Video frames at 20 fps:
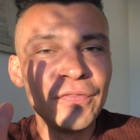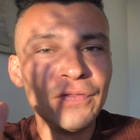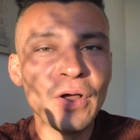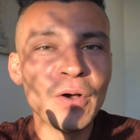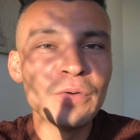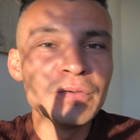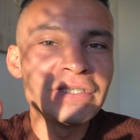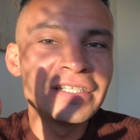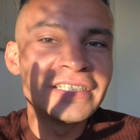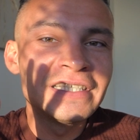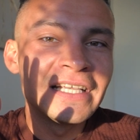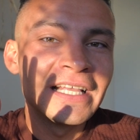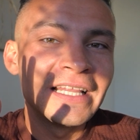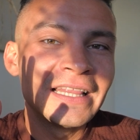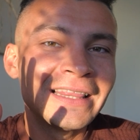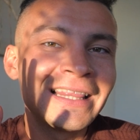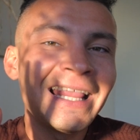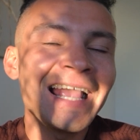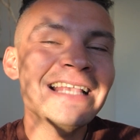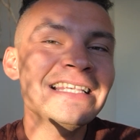those
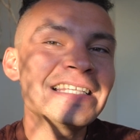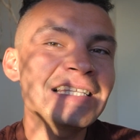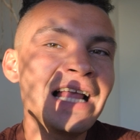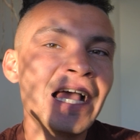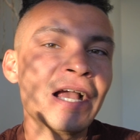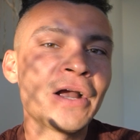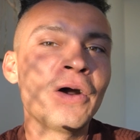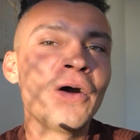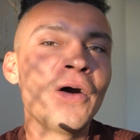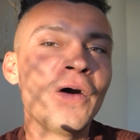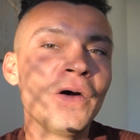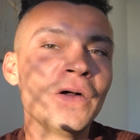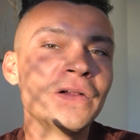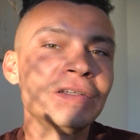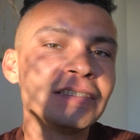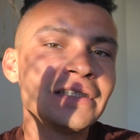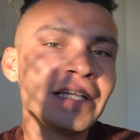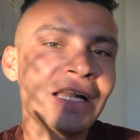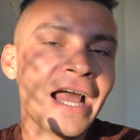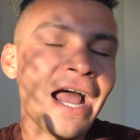Tesla
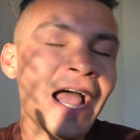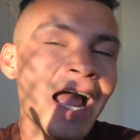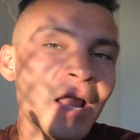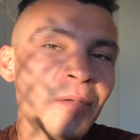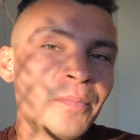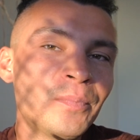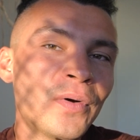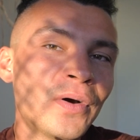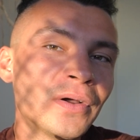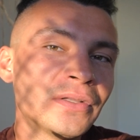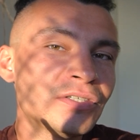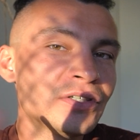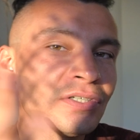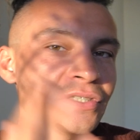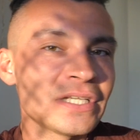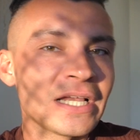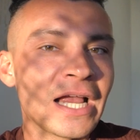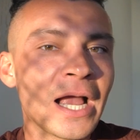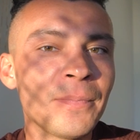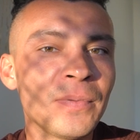calls that I bought
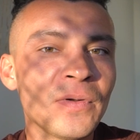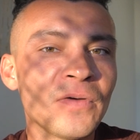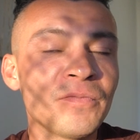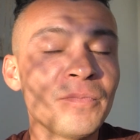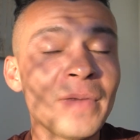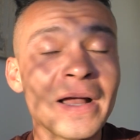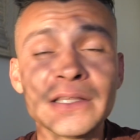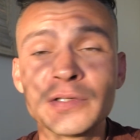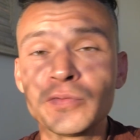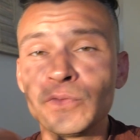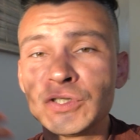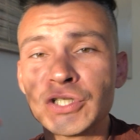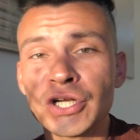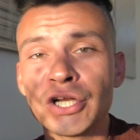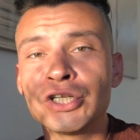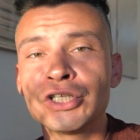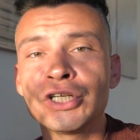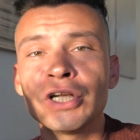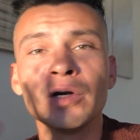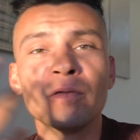just a couple of months, which
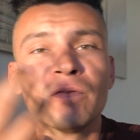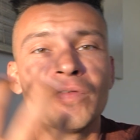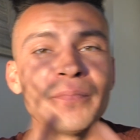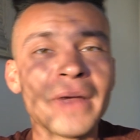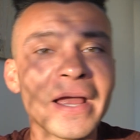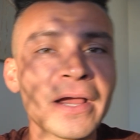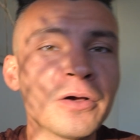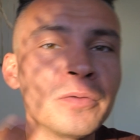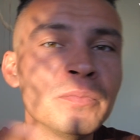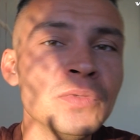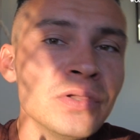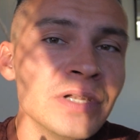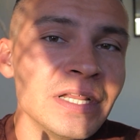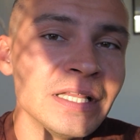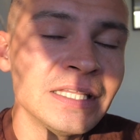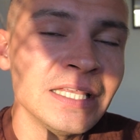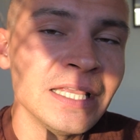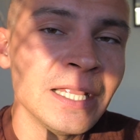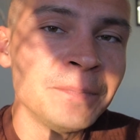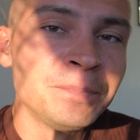I shared with my
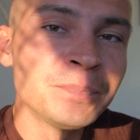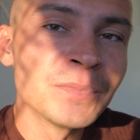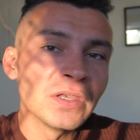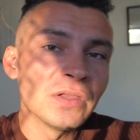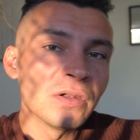community,